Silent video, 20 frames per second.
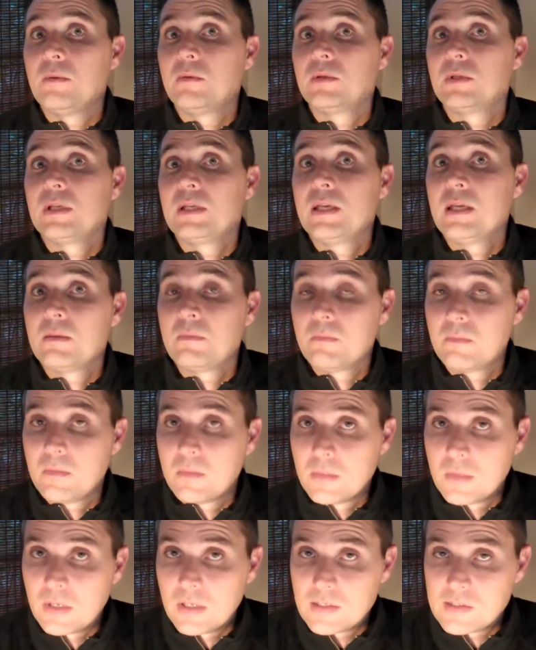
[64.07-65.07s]
able to get
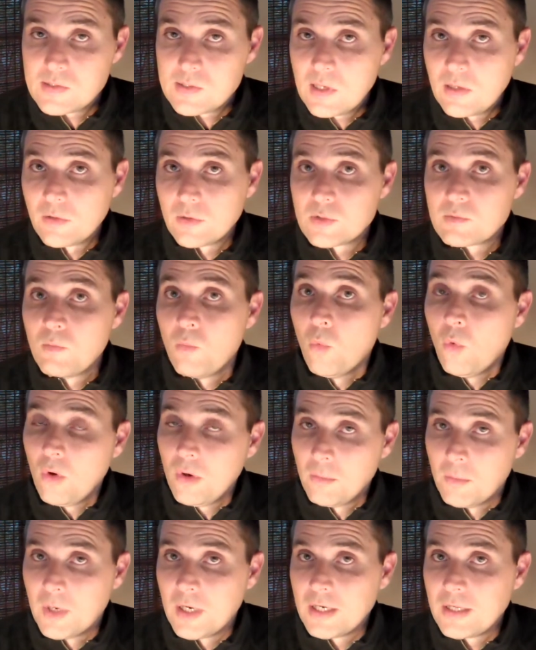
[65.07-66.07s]
uh, sellers
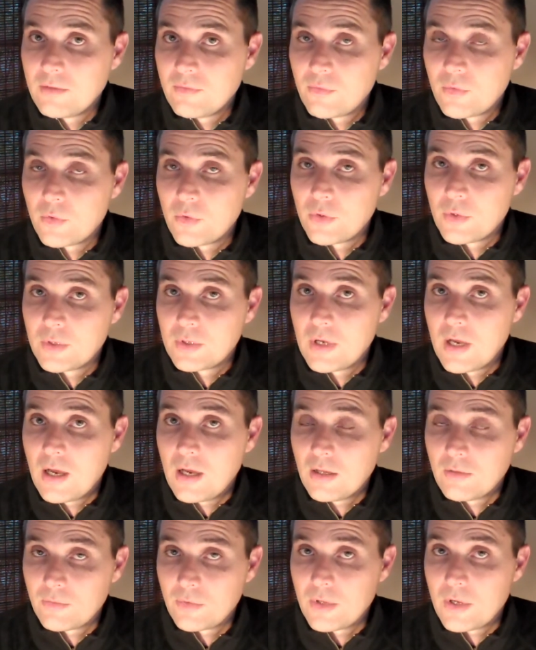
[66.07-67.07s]
more money for their
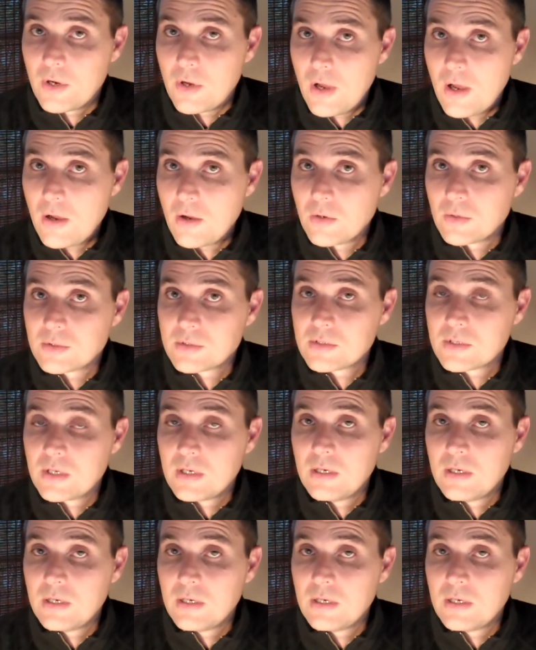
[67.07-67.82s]
for their house.